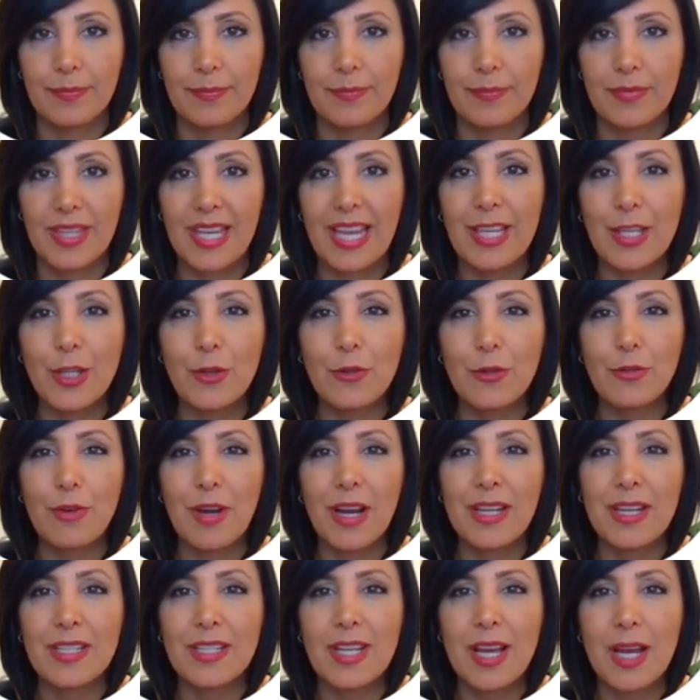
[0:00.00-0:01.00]
Can you
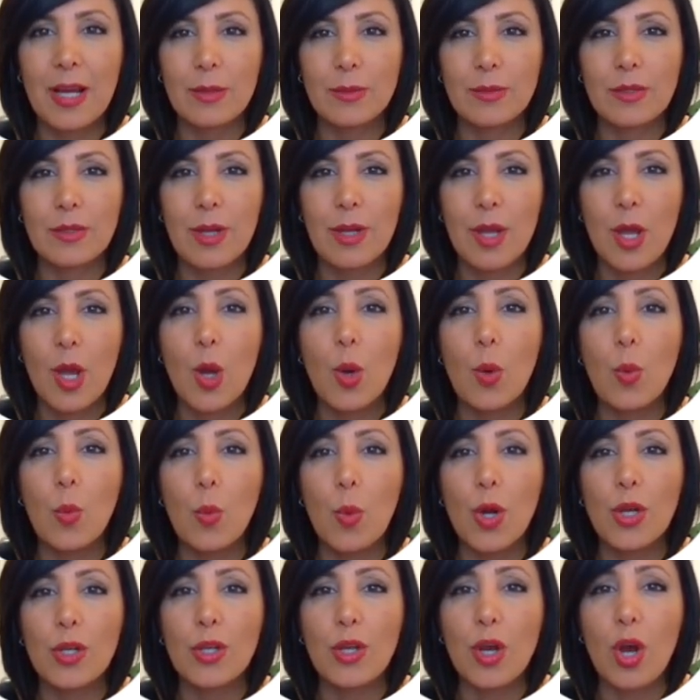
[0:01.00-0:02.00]
find out
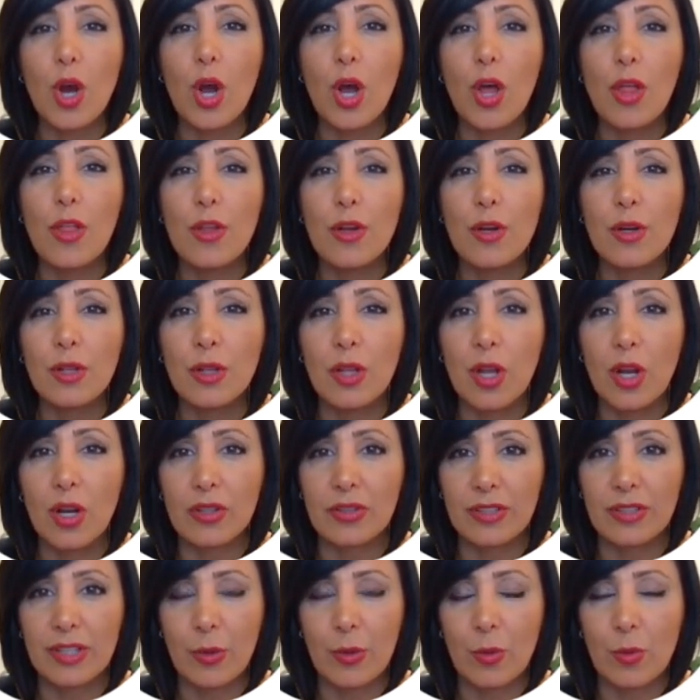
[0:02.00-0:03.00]
what other log
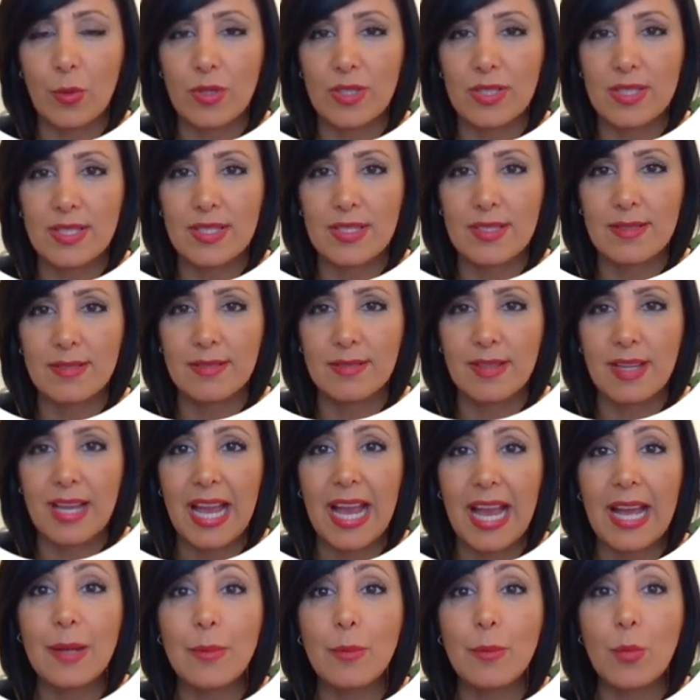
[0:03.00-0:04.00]
records
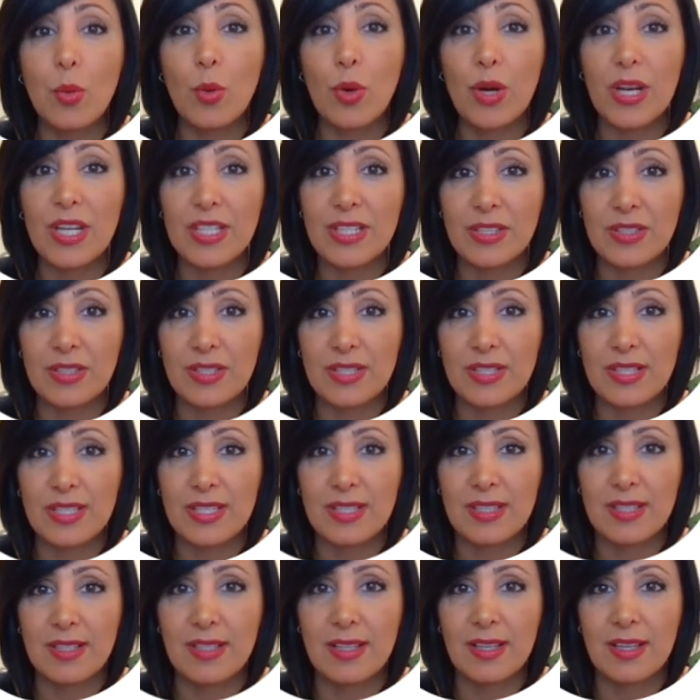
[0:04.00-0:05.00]
and
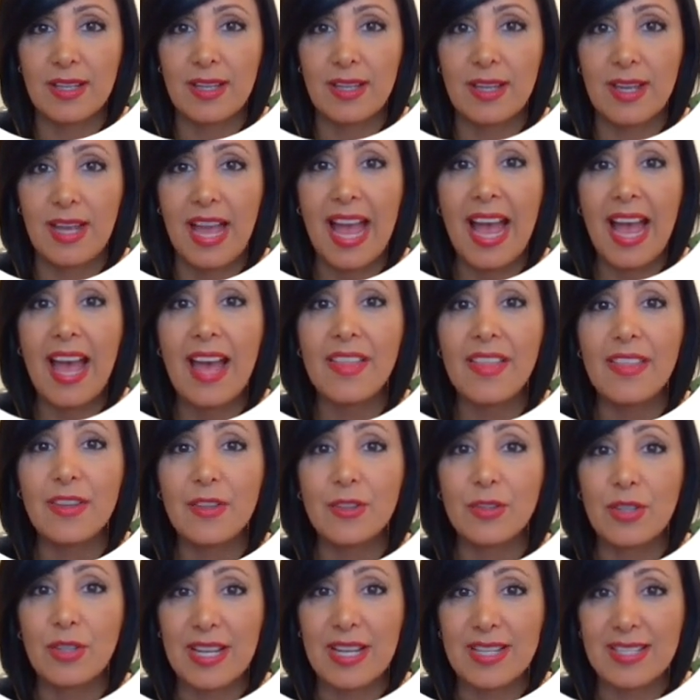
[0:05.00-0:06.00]
pointers and the
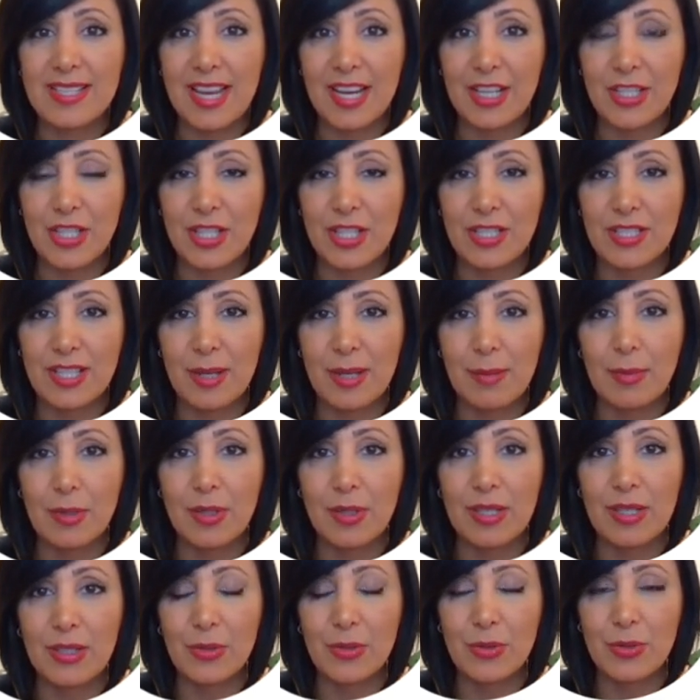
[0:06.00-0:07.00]
transaction table
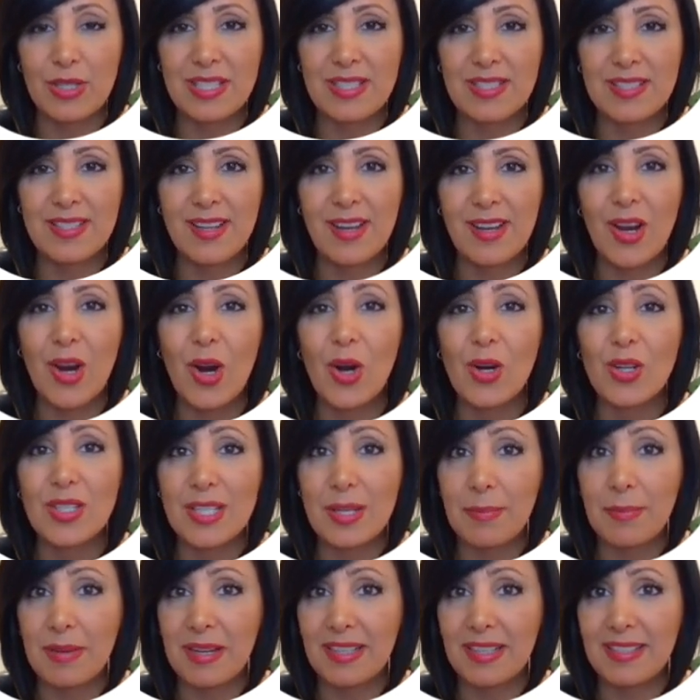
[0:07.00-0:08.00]
entries are
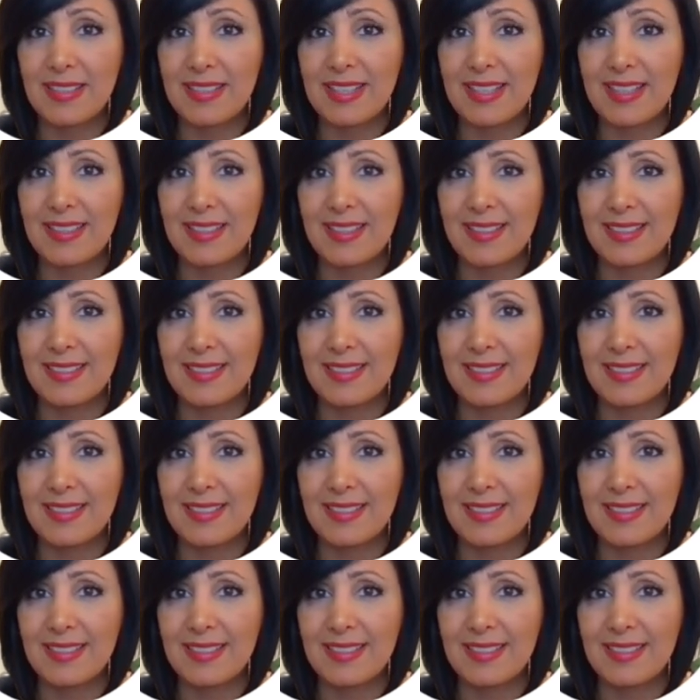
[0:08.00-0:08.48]
depicting?